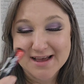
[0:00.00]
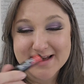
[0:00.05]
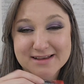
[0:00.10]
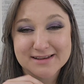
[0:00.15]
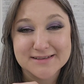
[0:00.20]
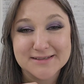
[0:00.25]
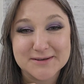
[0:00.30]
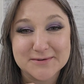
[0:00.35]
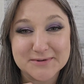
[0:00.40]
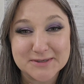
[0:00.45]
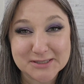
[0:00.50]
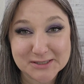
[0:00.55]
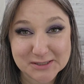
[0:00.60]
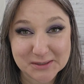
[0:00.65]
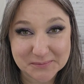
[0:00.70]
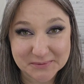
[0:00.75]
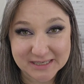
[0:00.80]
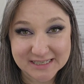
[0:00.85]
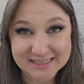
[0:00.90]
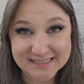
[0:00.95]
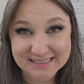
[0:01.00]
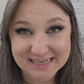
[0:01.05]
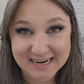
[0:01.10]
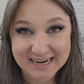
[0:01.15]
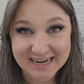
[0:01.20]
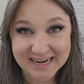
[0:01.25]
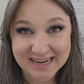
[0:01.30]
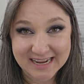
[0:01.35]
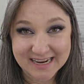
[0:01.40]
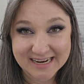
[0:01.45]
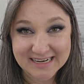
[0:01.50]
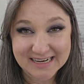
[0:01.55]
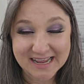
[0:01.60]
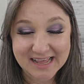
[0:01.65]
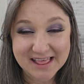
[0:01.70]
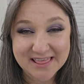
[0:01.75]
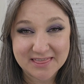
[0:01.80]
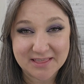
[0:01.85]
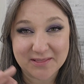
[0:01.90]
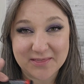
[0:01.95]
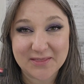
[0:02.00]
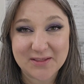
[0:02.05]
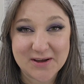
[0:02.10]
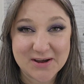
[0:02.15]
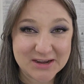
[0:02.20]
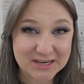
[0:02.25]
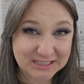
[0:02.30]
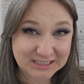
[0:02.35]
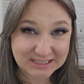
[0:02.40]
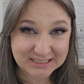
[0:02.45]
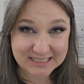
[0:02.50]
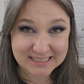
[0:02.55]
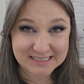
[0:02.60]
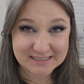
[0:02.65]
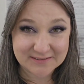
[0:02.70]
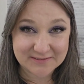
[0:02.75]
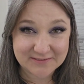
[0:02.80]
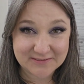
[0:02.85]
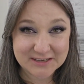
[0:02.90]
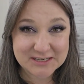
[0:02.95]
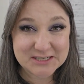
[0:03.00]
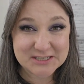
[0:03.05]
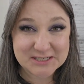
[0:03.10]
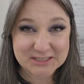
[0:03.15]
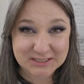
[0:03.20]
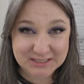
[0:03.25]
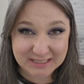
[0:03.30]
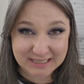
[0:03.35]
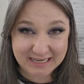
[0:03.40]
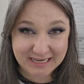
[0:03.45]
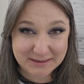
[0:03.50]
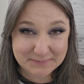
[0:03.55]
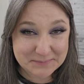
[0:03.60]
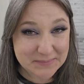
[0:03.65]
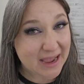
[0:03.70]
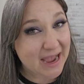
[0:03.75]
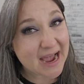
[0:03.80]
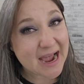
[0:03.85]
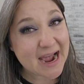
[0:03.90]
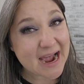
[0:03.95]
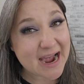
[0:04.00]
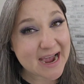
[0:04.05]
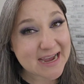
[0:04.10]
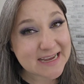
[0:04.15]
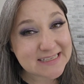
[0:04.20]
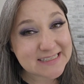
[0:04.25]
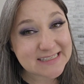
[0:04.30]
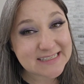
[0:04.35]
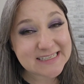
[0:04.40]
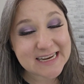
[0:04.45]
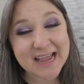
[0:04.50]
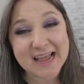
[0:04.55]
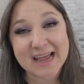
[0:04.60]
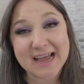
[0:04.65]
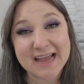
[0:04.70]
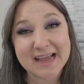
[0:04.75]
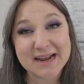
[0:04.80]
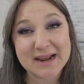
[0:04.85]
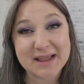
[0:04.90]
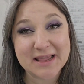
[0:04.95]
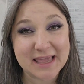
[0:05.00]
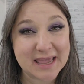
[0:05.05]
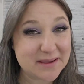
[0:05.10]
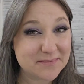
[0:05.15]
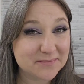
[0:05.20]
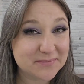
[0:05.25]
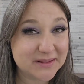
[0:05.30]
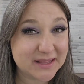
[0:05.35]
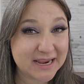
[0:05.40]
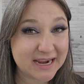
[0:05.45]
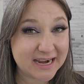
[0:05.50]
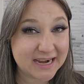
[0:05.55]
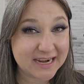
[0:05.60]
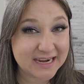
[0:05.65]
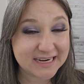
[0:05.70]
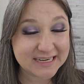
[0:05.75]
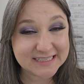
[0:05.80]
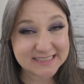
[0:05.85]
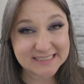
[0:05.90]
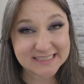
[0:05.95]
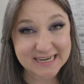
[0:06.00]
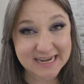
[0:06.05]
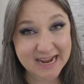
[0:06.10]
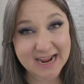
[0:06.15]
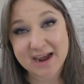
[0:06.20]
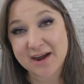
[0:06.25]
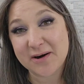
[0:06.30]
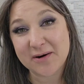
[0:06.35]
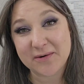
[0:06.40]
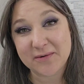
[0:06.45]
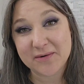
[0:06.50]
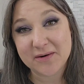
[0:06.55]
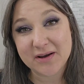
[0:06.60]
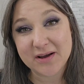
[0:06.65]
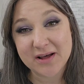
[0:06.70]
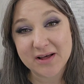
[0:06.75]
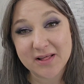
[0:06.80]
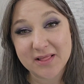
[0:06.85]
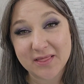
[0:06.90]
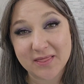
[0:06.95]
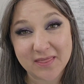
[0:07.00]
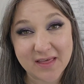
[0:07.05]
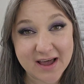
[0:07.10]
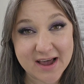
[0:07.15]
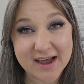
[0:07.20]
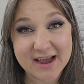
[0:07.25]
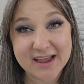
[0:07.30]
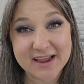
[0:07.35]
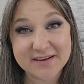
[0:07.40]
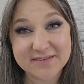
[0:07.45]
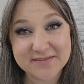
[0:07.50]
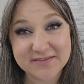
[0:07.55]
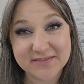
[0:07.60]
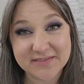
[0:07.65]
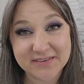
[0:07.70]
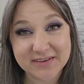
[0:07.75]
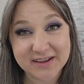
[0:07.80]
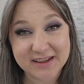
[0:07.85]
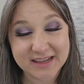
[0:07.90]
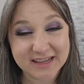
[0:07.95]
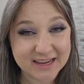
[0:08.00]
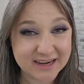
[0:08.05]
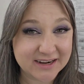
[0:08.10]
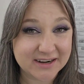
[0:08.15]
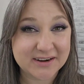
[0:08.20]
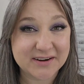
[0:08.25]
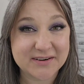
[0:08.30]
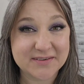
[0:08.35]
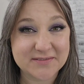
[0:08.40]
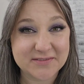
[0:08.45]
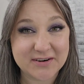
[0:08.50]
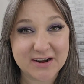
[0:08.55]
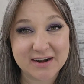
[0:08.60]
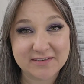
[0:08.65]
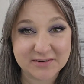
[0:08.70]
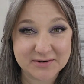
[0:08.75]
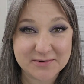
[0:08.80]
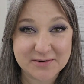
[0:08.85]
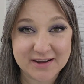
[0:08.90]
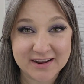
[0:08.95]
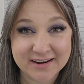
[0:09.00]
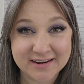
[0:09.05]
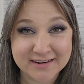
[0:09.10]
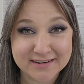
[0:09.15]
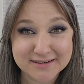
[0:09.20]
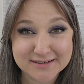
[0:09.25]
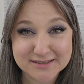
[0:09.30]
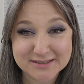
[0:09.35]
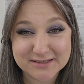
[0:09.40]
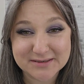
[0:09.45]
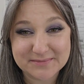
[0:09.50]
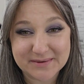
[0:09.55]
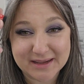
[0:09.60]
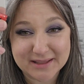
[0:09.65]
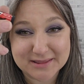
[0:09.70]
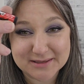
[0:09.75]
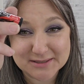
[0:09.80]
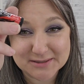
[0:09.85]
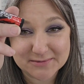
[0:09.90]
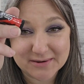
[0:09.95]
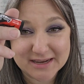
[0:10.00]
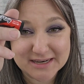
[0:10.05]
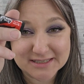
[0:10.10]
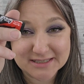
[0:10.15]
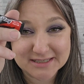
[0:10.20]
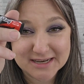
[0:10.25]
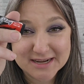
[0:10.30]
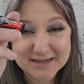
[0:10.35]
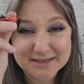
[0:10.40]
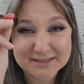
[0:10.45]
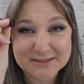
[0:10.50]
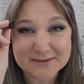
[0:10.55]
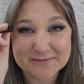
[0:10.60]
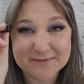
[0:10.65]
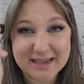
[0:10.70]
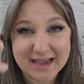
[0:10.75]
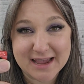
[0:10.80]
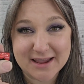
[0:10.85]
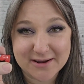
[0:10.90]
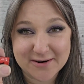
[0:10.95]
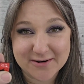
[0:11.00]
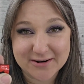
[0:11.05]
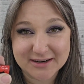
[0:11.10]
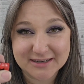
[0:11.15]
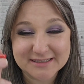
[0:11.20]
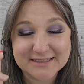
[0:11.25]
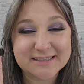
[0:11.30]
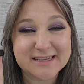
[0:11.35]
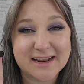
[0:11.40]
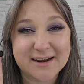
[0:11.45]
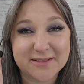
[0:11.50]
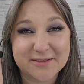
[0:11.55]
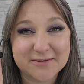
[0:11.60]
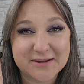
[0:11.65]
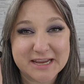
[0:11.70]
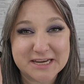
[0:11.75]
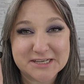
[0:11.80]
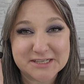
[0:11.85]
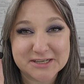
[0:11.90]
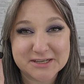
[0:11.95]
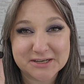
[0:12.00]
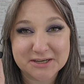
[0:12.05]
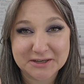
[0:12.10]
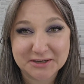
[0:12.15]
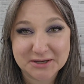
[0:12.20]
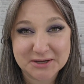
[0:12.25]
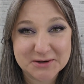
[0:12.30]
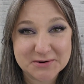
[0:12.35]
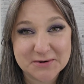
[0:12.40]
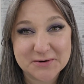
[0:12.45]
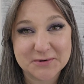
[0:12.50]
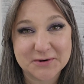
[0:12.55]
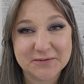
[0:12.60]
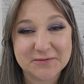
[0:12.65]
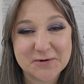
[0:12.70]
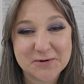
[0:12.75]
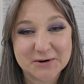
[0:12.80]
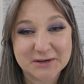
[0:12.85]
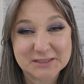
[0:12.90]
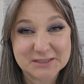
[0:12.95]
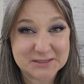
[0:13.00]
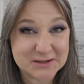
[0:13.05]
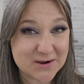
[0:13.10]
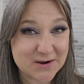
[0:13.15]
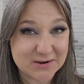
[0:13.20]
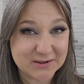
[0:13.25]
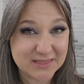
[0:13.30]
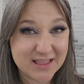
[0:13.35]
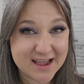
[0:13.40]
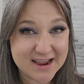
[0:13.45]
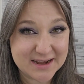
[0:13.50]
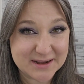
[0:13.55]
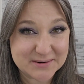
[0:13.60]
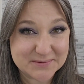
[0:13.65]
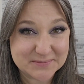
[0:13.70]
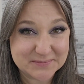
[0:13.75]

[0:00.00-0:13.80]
So we're super excited. The launch is officially passed and GamePlay is now live here for everyone to make the switch. So get yours at a location near you or of course online.